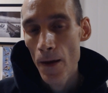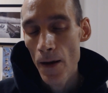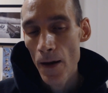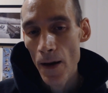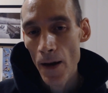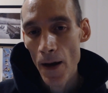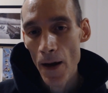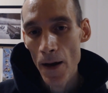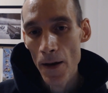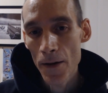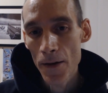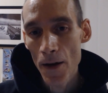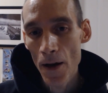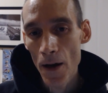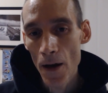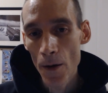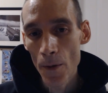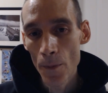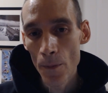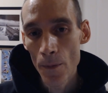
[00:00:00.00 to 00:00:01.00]
And
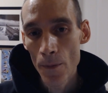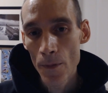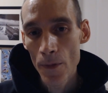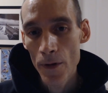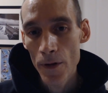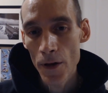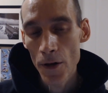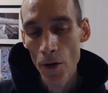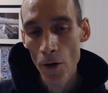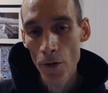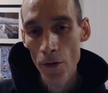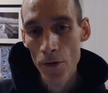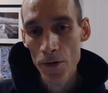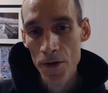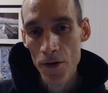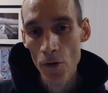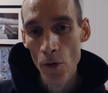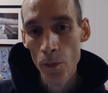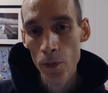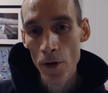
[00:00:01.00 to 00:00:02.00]
you know,
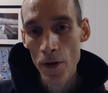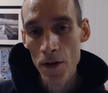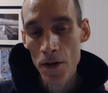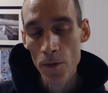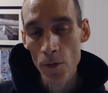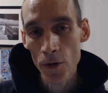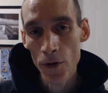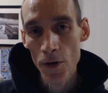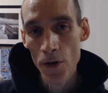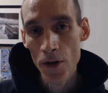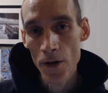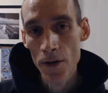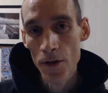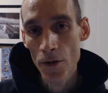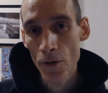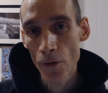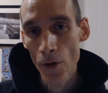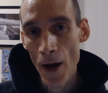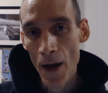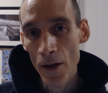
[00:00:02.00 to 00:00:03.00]
there's no place where you can
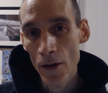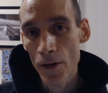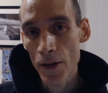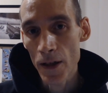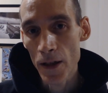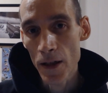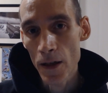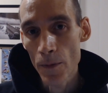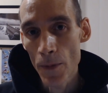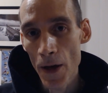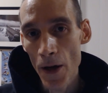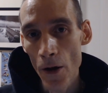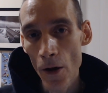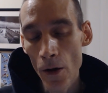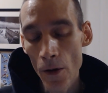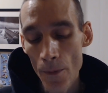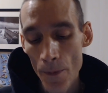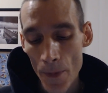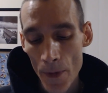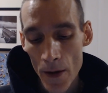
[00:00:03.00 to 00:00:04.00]
directly
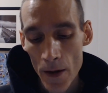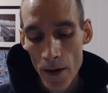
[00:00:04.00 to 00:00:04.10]
email.